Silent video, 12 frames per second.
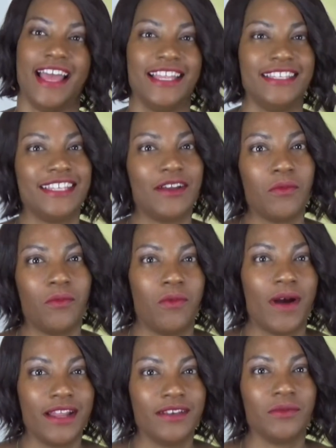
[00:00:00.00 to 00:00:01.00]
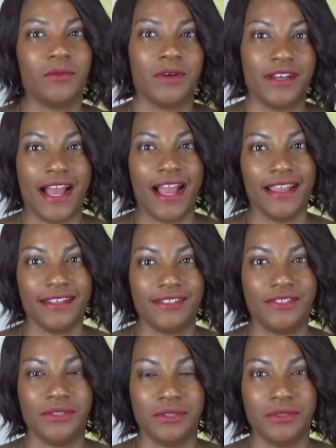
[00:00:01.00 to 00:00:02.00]
And what would I
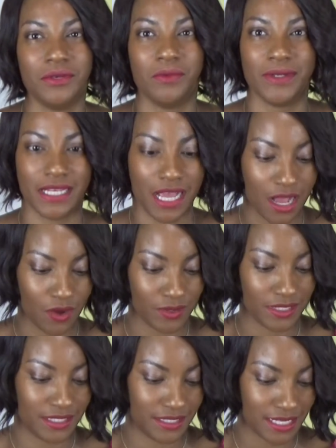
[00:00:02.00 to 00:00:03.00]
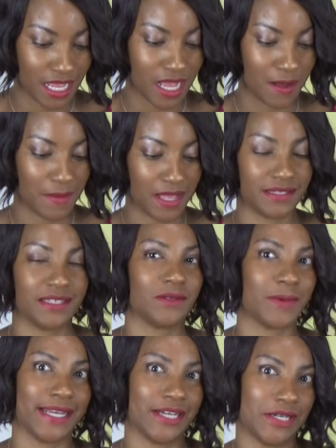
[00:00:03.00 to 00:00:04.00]
do without some
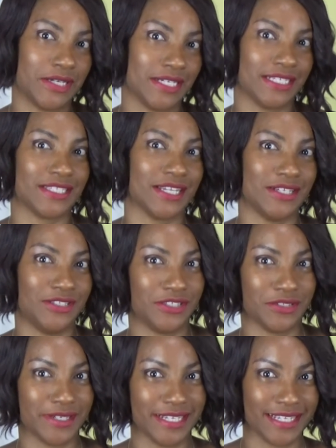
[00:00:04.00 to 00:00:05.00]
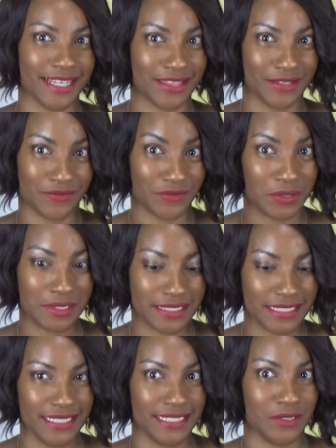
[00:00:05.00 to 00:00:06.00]
sweaters during the fall
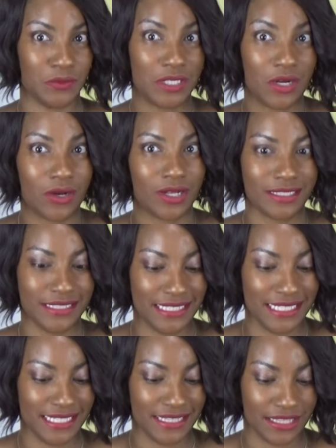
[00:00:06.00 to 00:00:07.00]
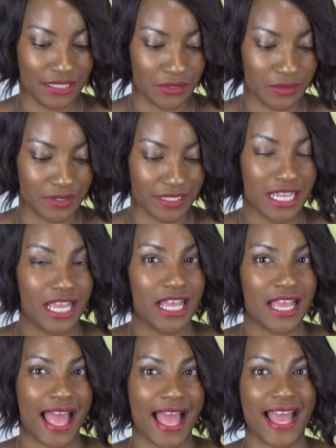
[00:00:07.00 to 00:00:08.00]
season? We all need those.
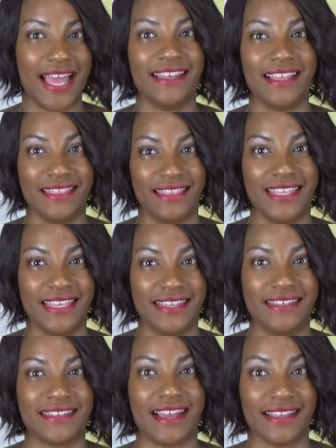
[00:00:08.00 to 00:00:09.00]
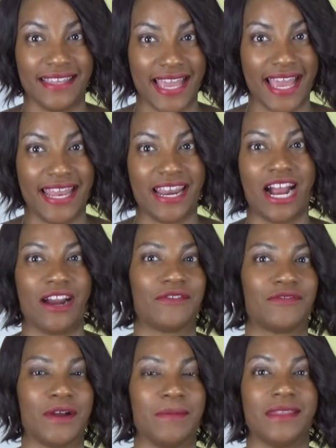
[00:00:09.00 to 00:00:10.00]
And these, again, are
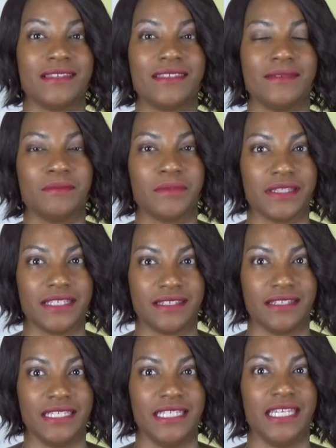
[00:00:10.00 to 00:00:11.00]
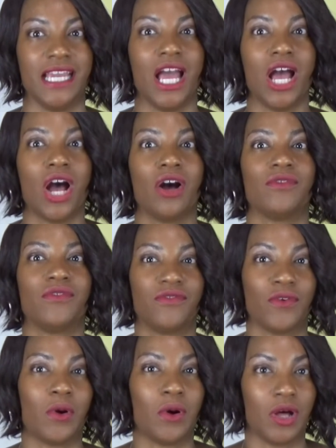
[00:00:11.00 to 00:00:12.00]
from the Simplicity
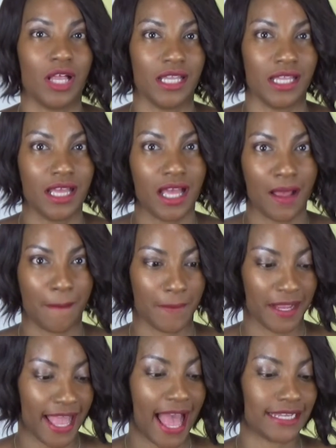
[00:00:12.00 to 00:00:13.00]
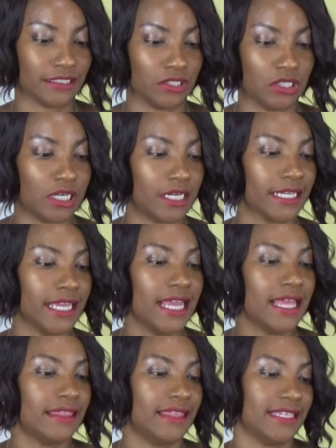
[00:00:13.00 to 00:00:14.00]
Fall catalog.
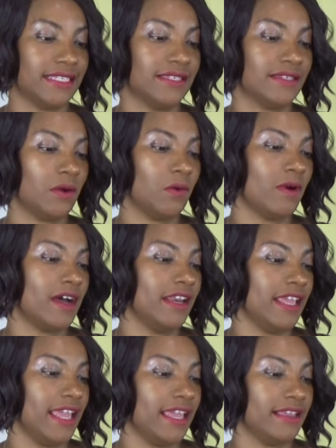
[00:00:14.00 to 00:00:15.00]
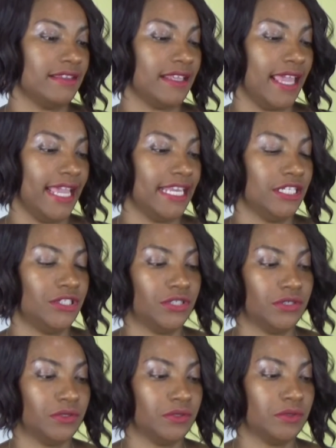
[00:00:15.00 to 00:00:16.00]
This one is
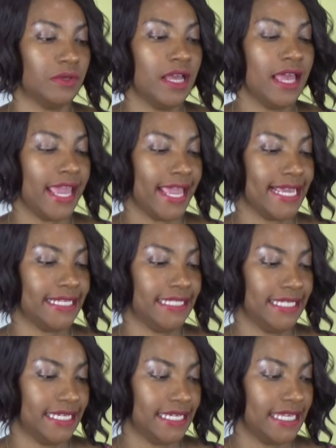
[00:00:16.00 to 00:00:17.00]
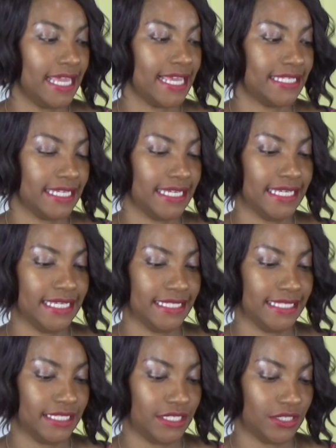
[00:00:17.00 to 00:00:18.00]
8218. It's an
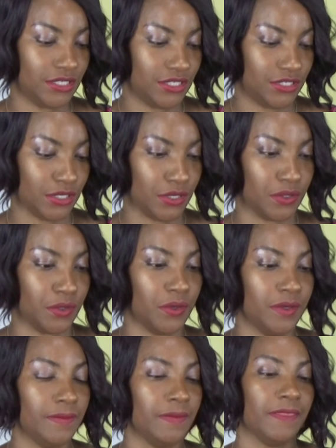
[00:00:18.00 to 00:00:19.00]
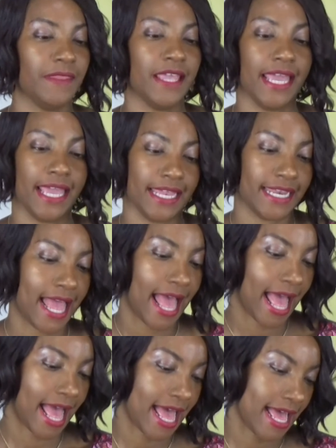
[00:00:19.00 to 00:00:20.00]
easy to sew. It
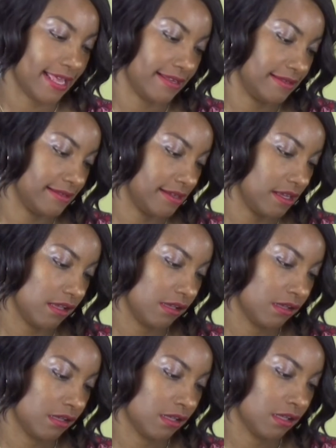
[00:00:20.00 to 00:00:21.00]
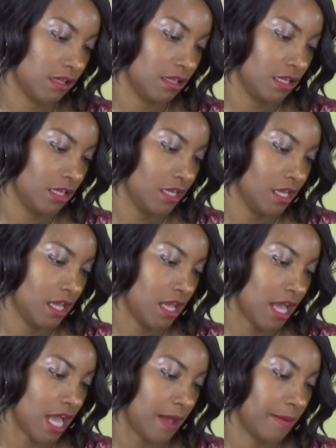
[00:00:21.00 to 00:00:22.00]
has
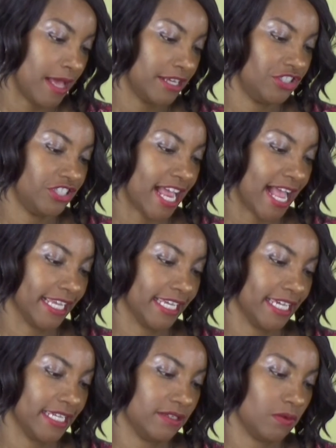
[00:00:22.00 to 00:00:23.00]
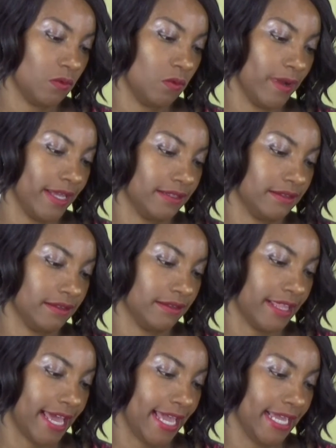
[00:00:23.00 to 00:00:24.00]
um, a jacket with
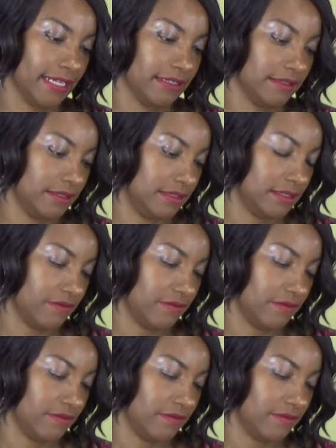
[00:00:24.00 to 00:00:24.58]
length